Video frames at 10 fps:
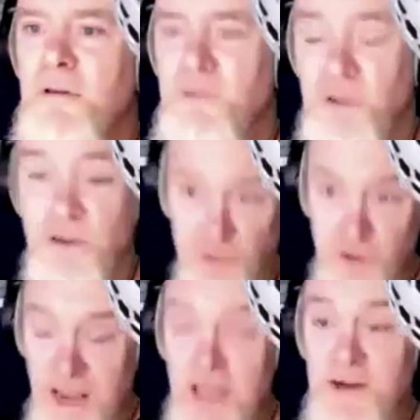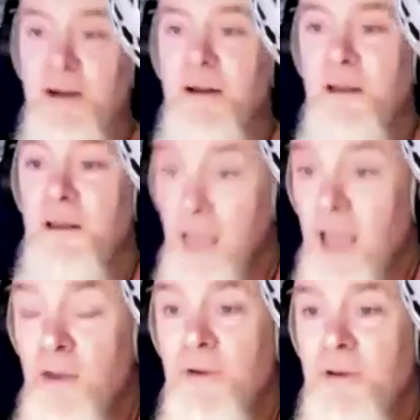to the editor, get
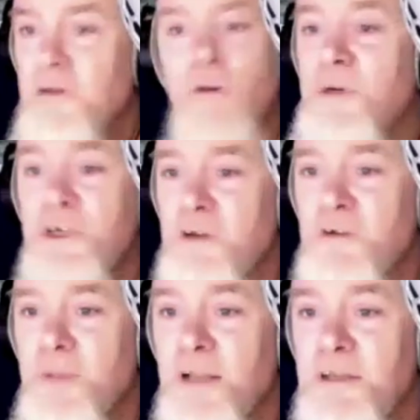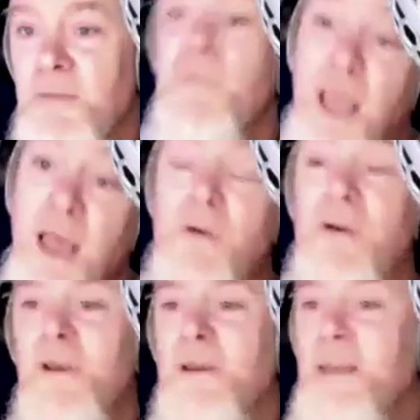out. Nobody shouts at my team, get out.
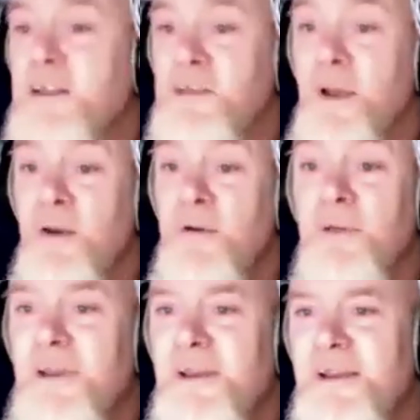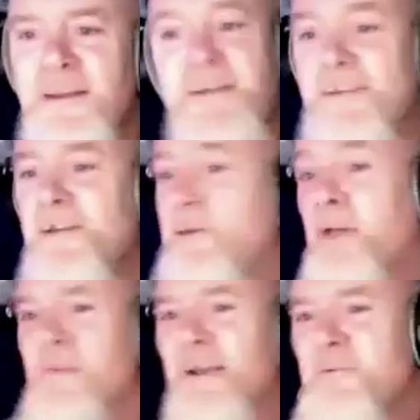Kicked him out.
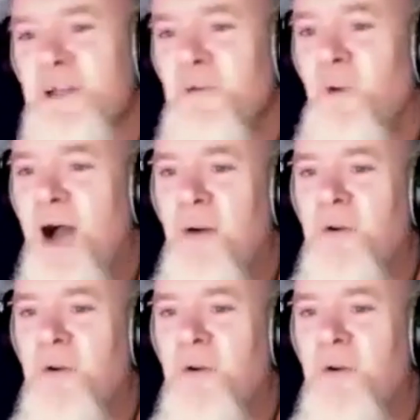And I was like, wow.